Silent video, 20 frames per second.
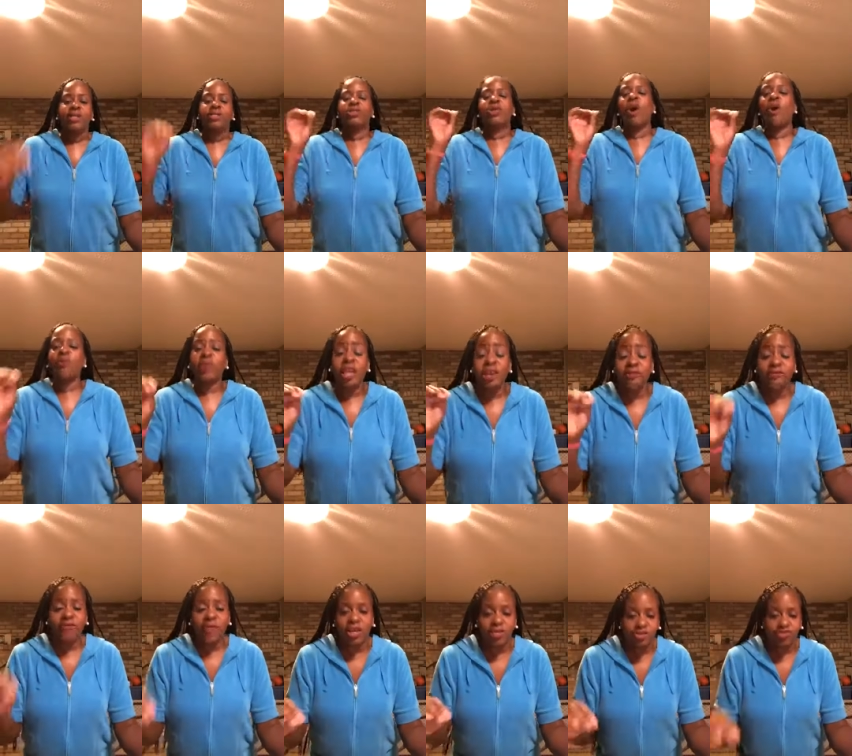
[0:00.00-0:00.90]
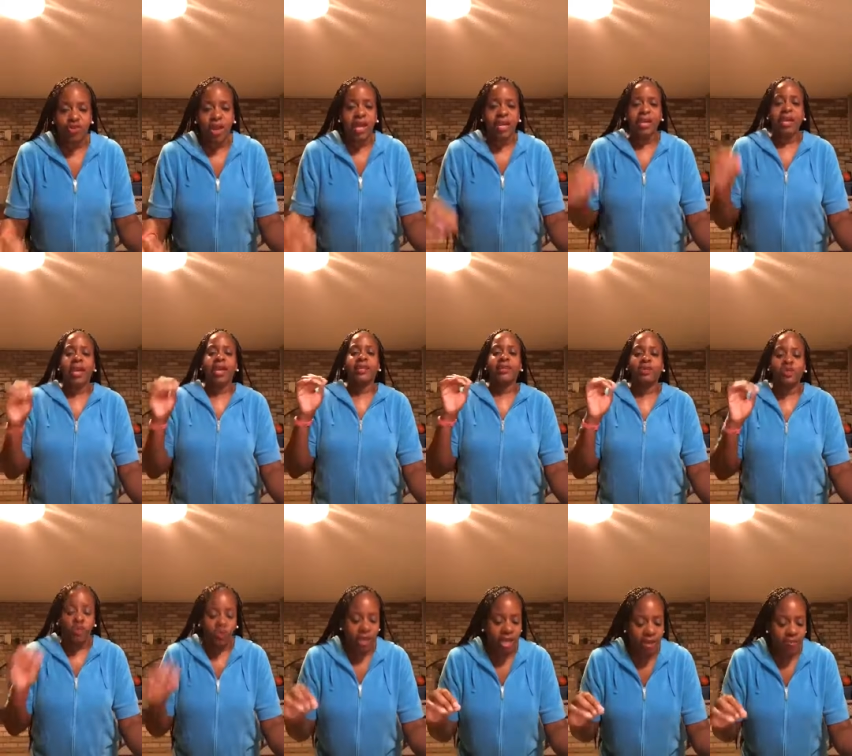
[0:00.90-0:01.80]
Don't get frustrated and
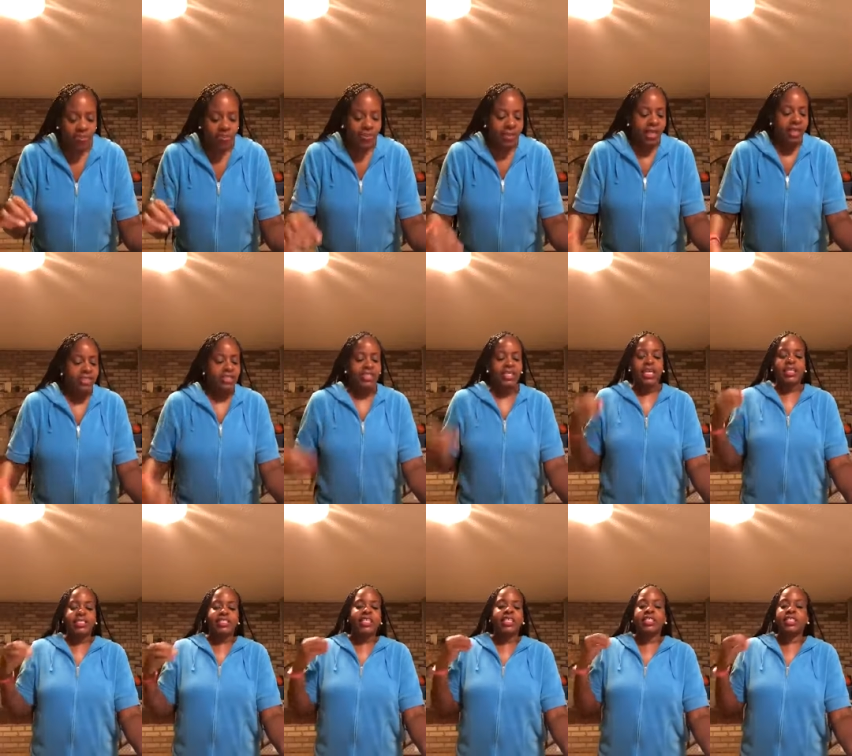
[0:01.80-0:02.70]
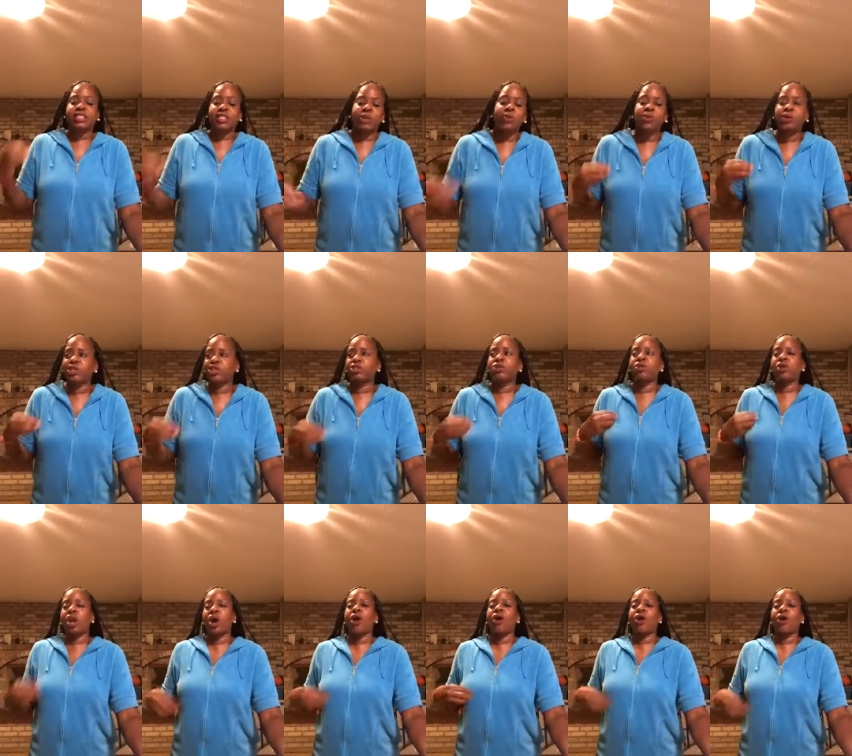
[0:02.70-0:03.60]
quit. Just as soon as you
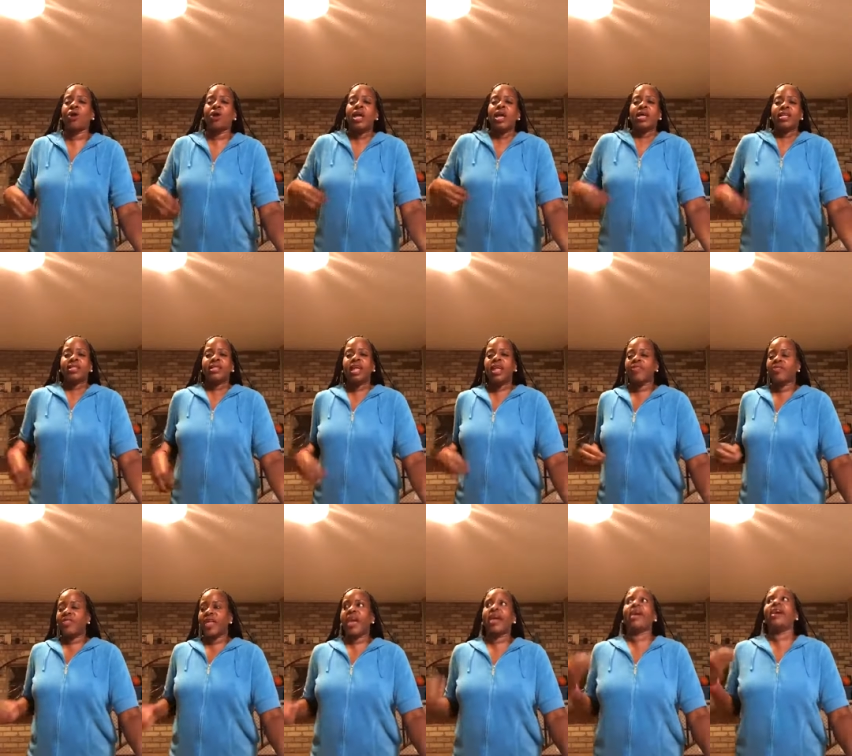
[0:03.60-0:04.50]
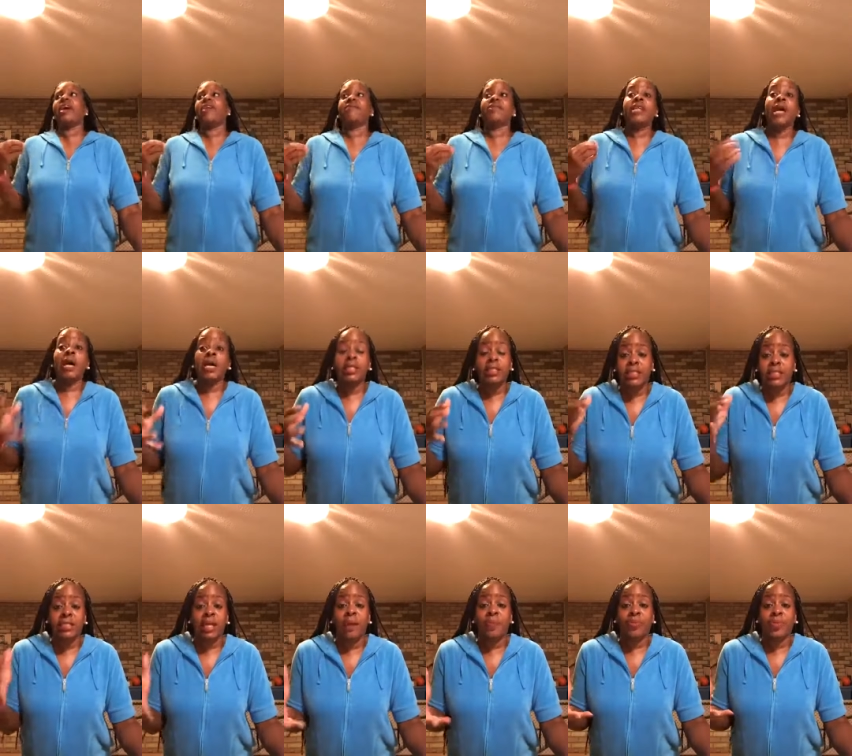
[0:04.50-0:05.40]
learn that they have done
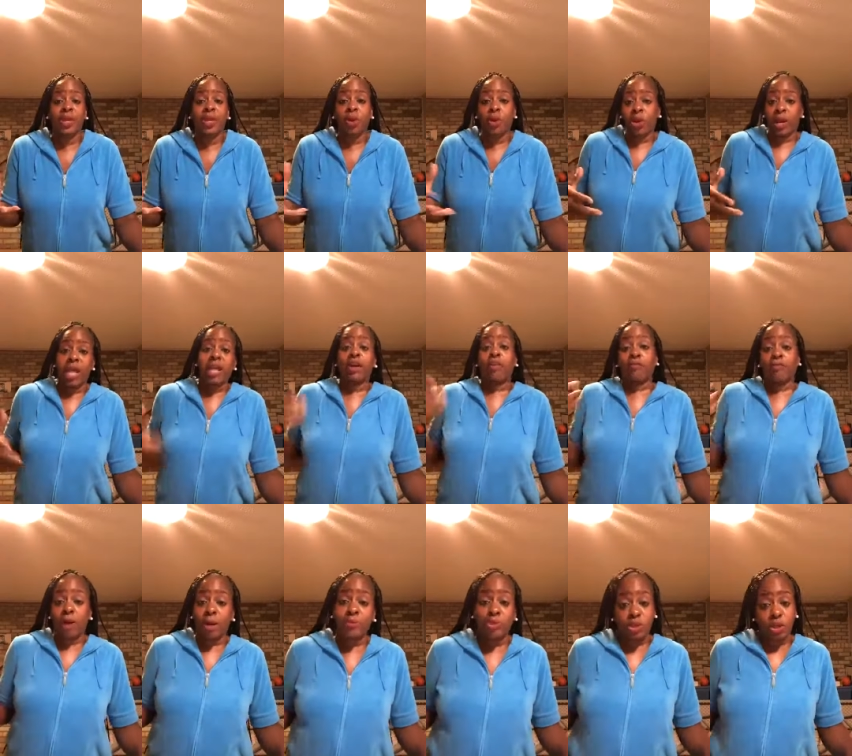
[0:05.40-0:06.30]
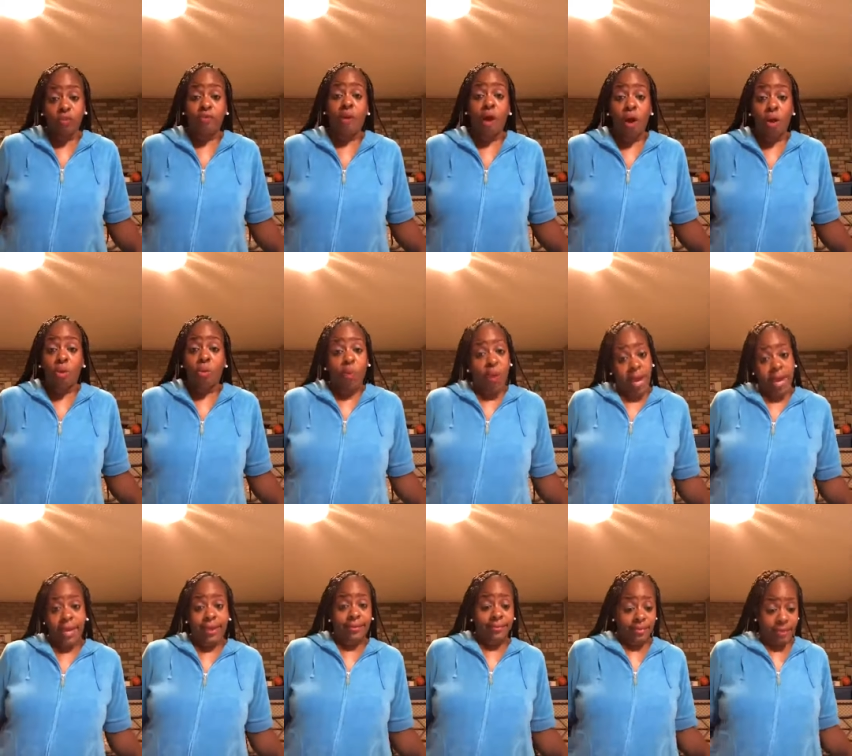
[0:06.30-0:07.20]
something or they done rubbed you the wrong
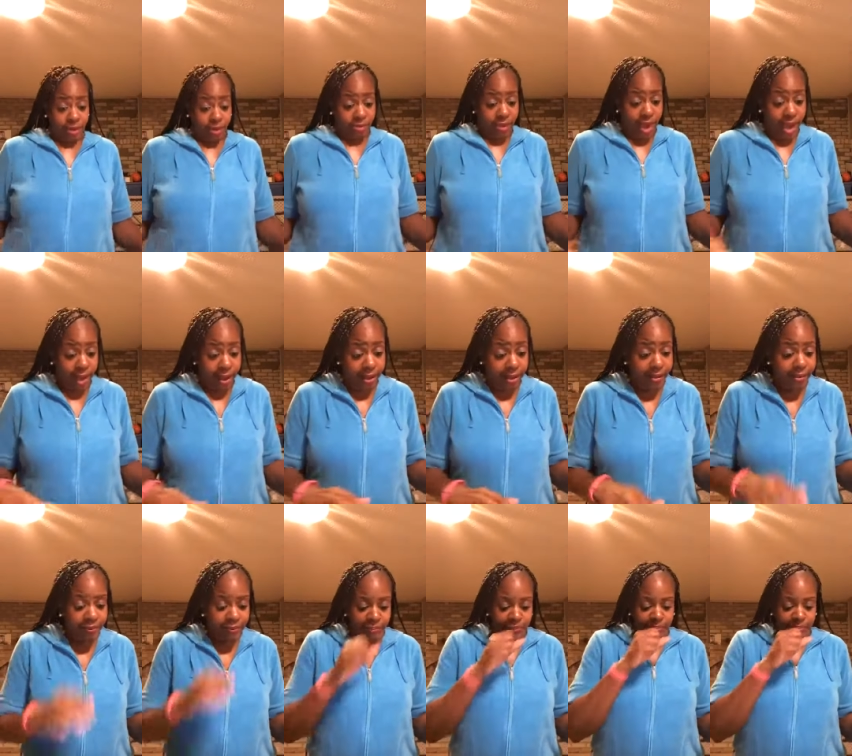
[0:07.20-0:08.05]
way. Okay?